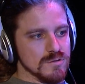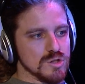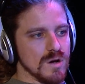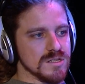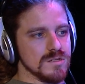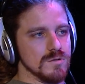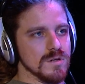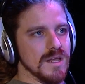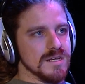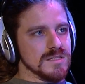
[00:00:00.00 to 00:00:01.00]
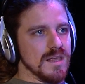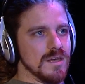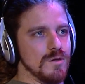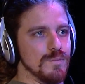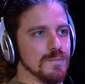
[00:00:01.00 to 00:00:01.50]
trust you unless
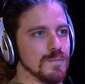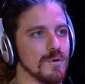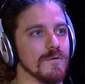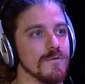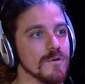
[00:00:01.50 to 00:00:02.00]
like you prove